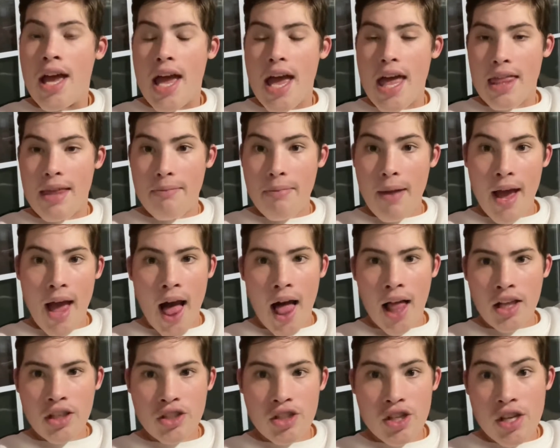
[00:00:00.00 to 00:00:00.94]
And then
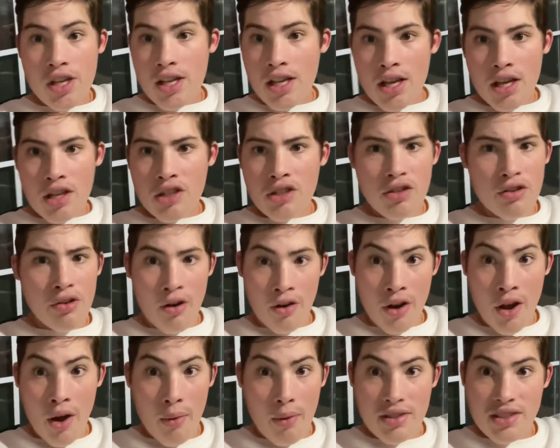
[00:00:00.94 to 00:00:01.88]
biology, you don't
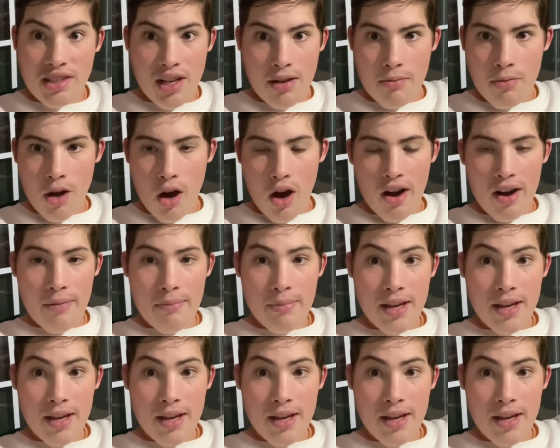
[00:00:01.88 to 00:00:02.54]
know what's going to be on it,